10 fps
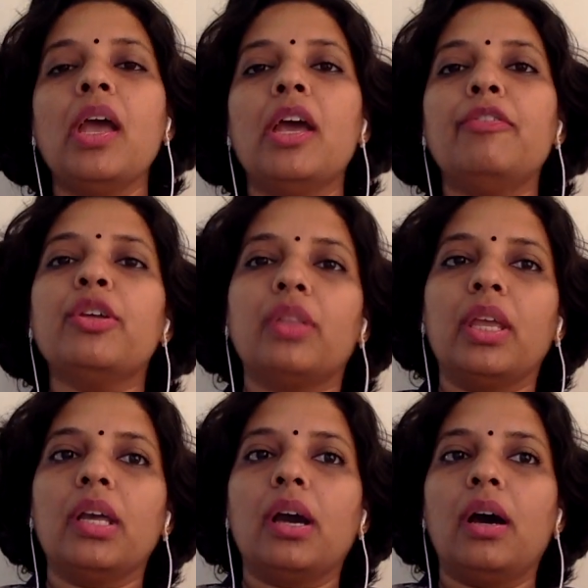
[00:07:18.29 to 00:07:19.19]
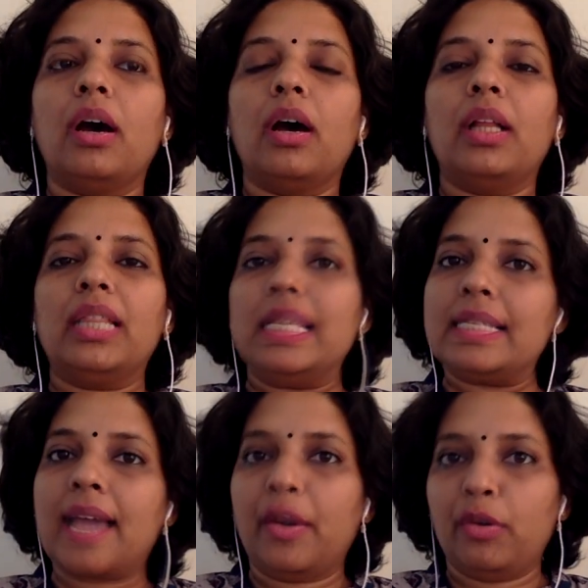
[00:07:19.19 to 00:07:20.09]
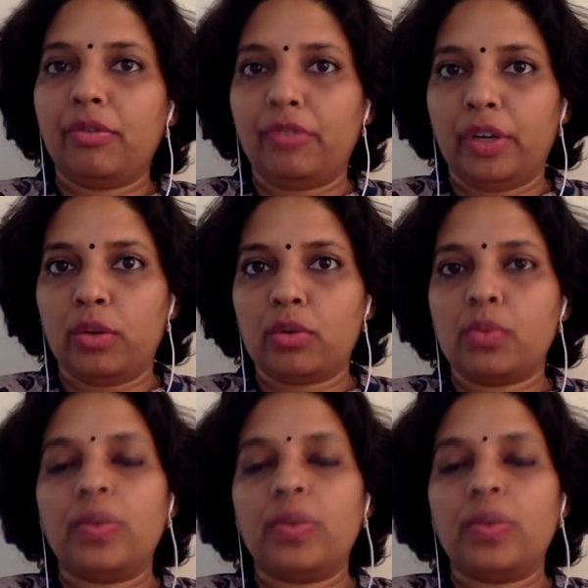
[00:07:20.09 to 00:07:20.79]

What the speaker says: If you think these kind of videos